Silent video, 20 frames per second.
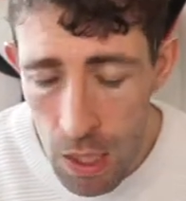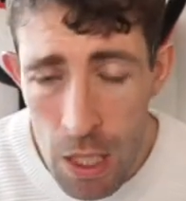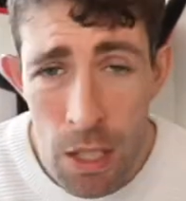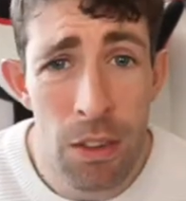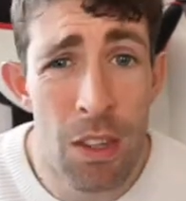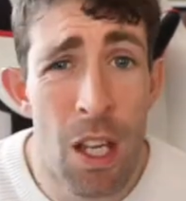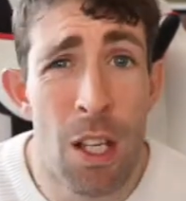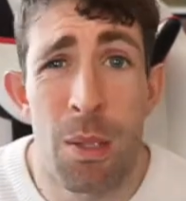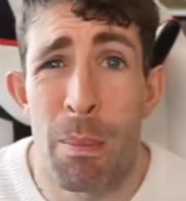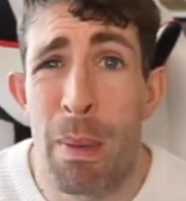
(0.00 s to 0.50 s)

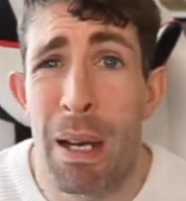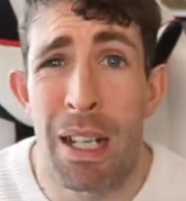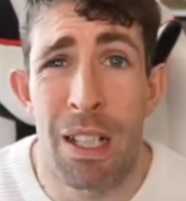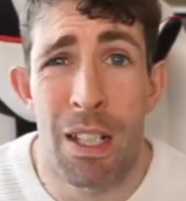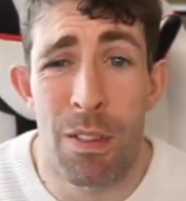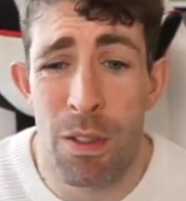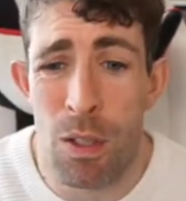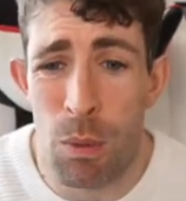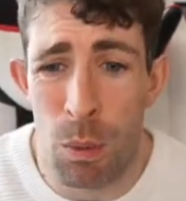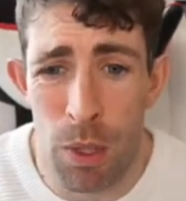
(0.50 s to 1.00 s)
Doesn't make a
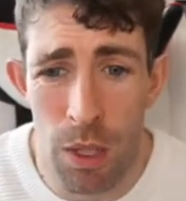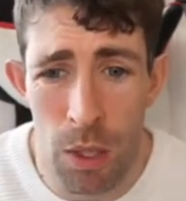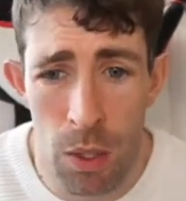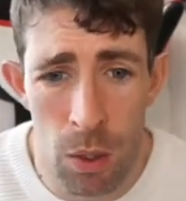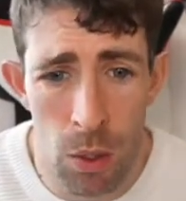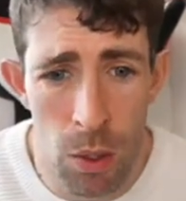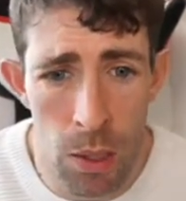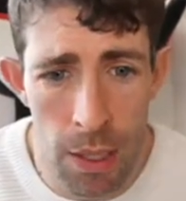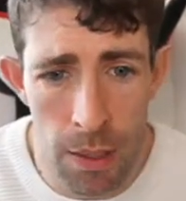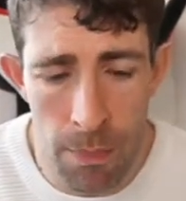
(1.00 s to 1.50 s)
difference what you
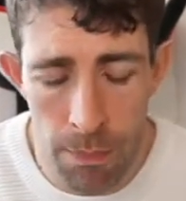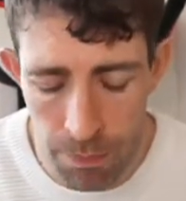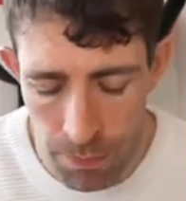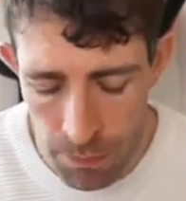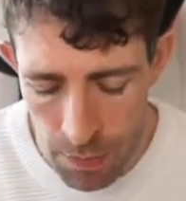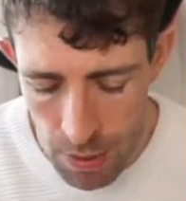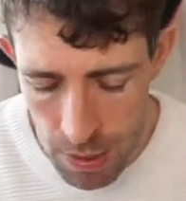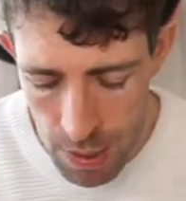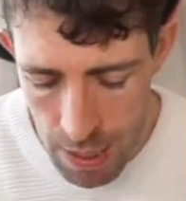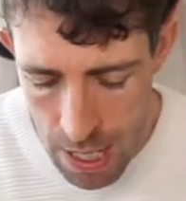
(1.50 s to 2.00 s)
call it,
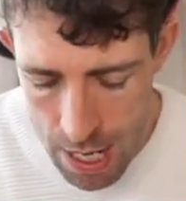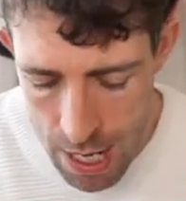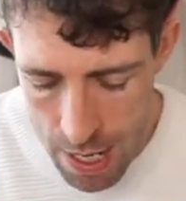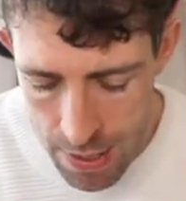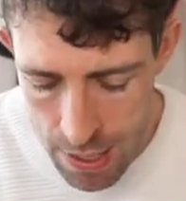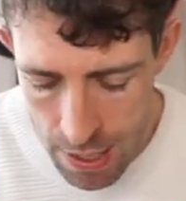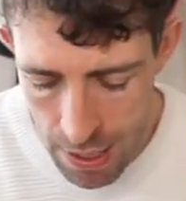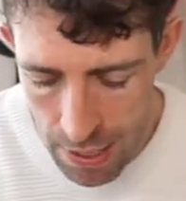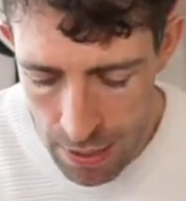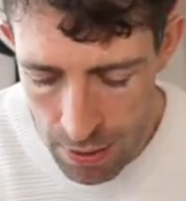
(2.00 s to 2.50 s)
and
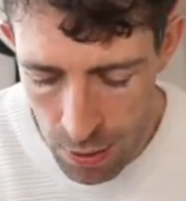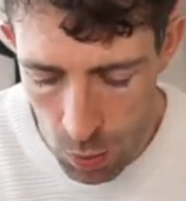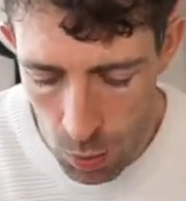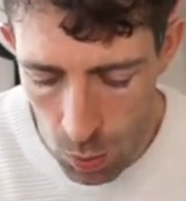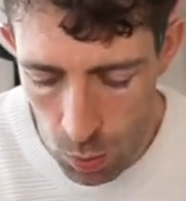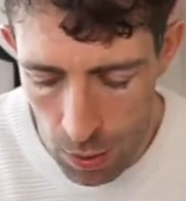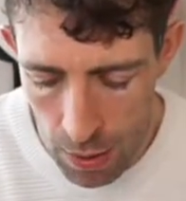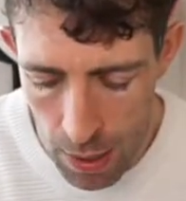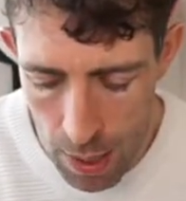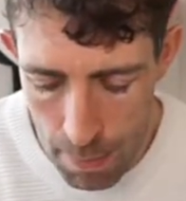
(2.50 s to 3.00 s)
then let's
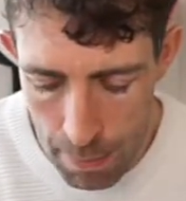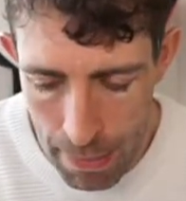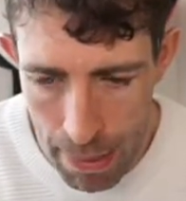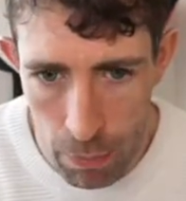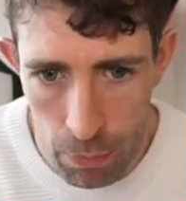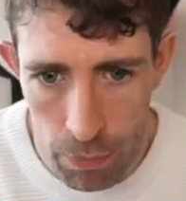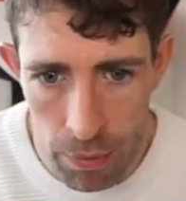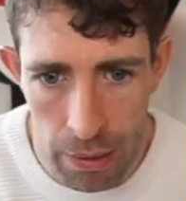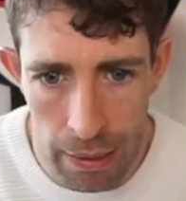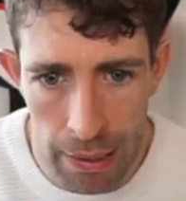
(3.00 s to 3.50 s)
call it
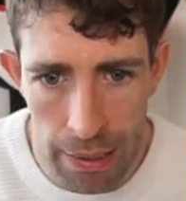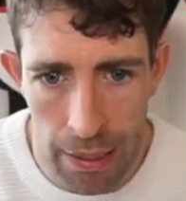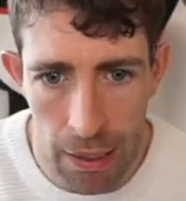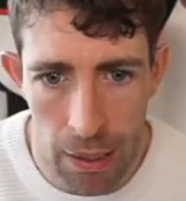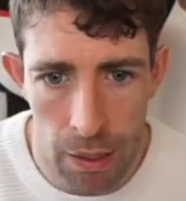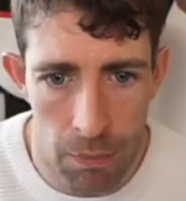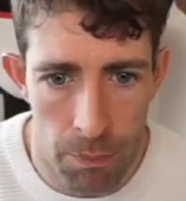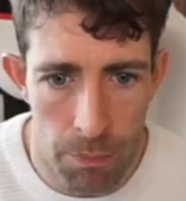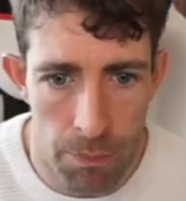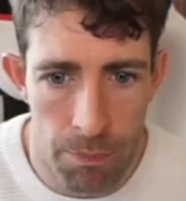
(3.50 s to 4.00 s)
about link.
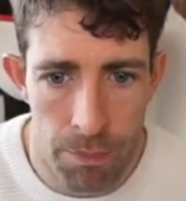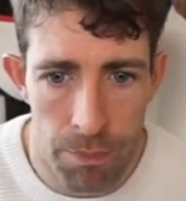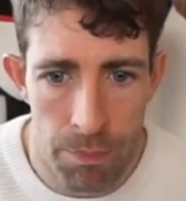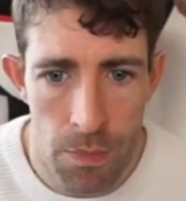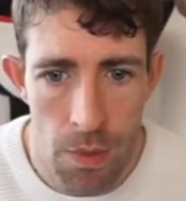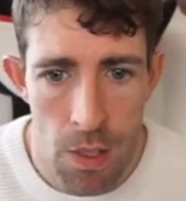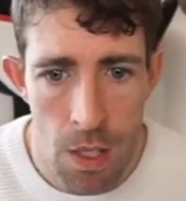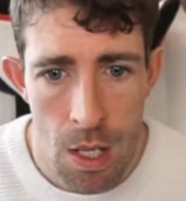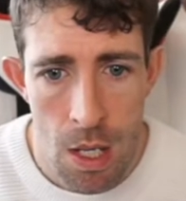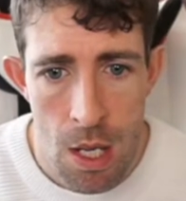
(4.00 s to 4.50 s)

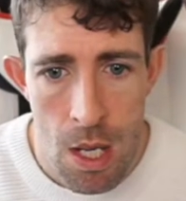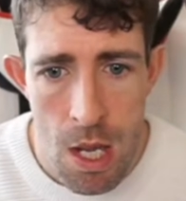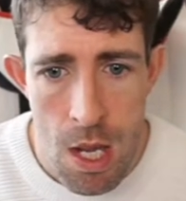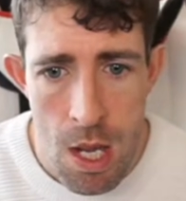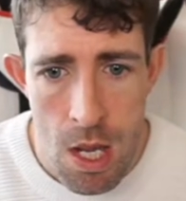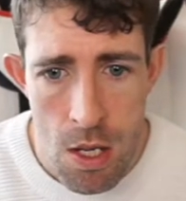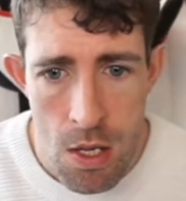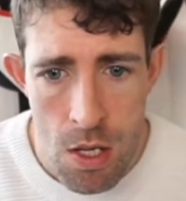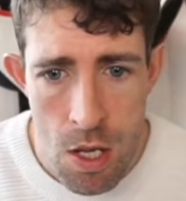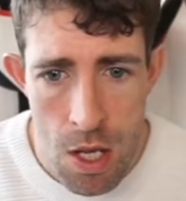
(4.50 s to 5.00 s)

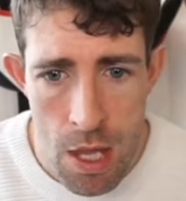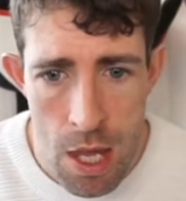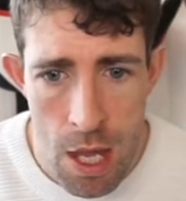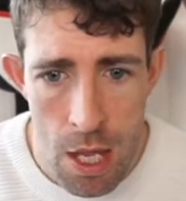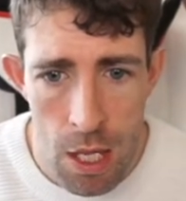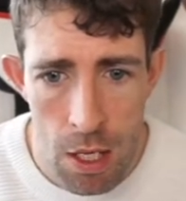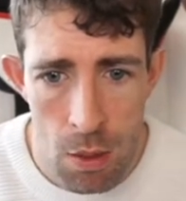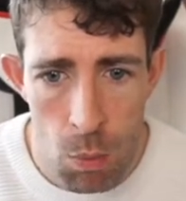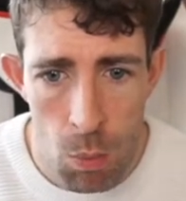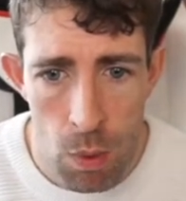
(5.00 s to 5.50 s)
So
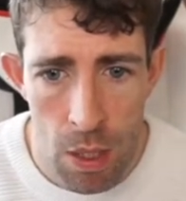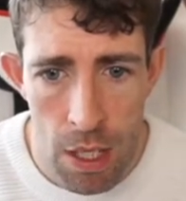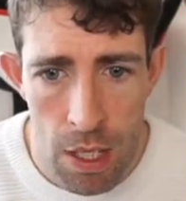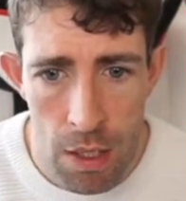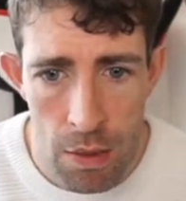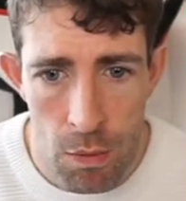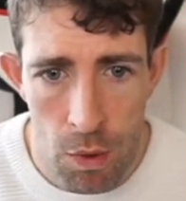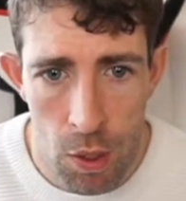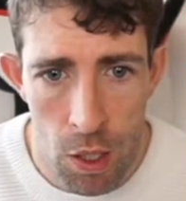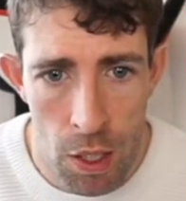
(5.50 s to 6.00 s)
then we're
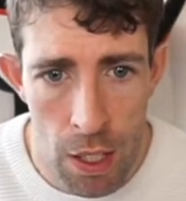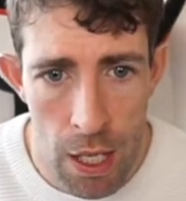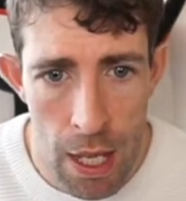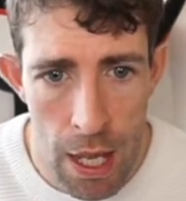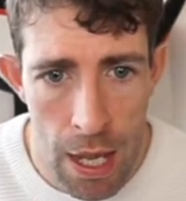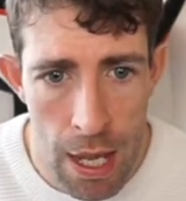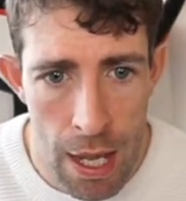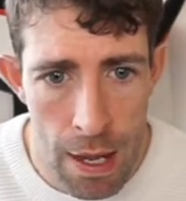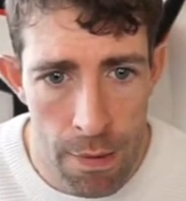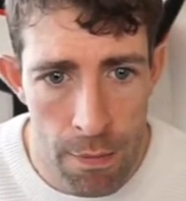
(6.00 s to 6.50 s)
going to
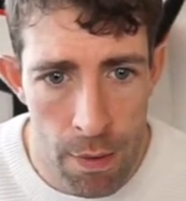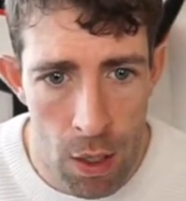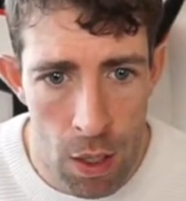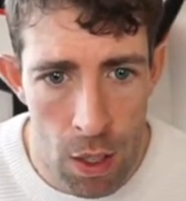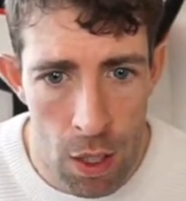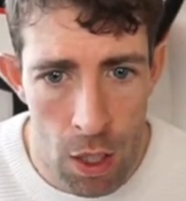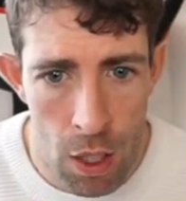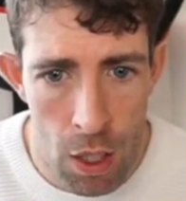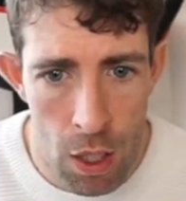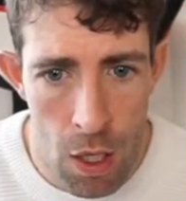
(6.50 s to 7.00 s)
have
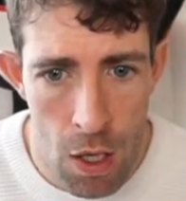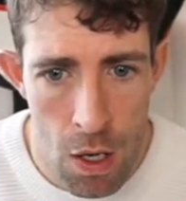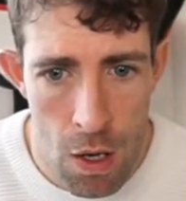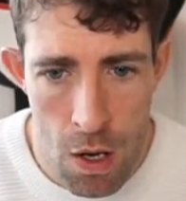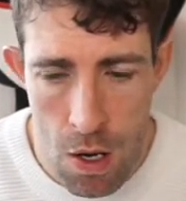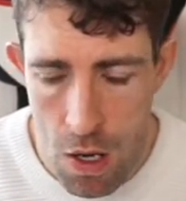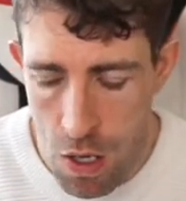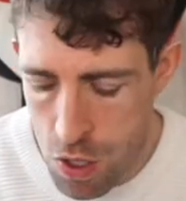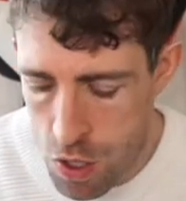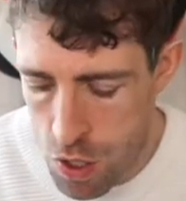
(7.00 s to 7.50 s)
our
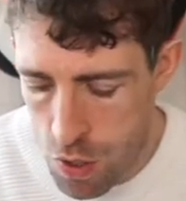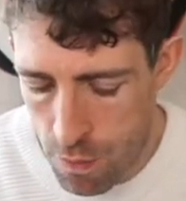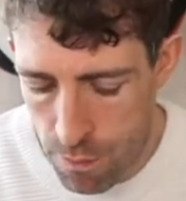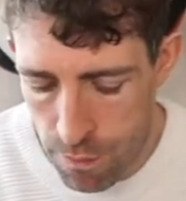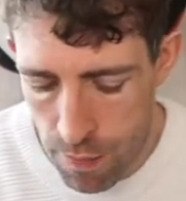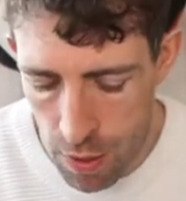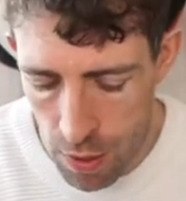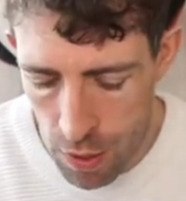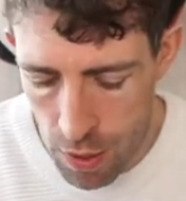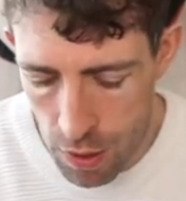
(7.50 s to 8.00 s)
new
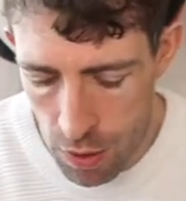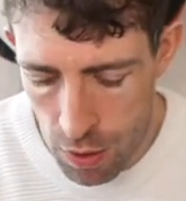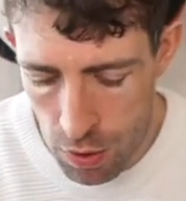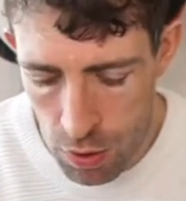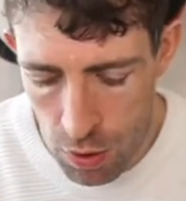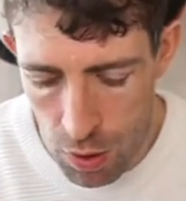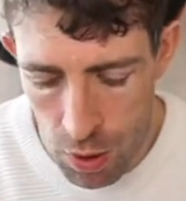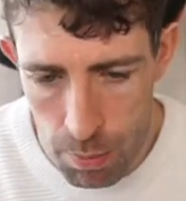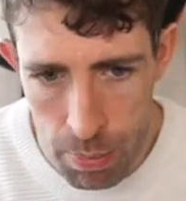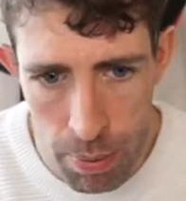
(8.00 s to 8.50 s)
function at the
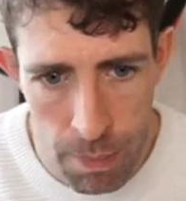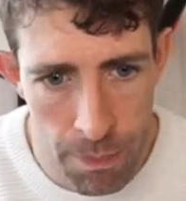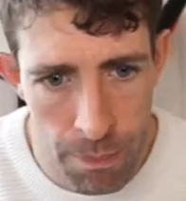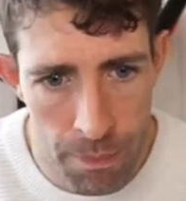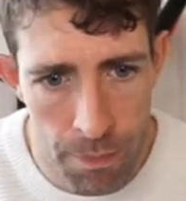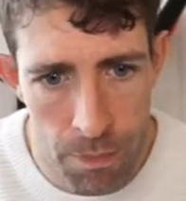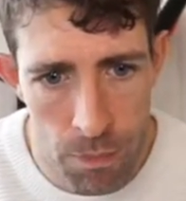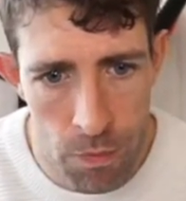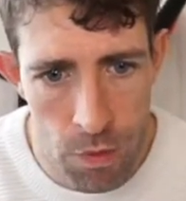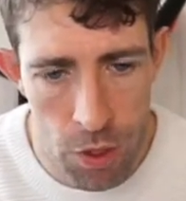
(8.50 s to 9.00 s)
top,
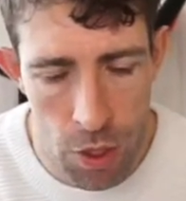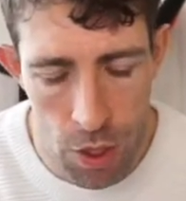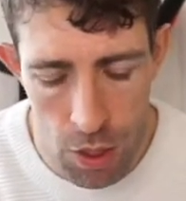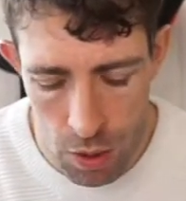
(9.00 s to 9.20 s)
so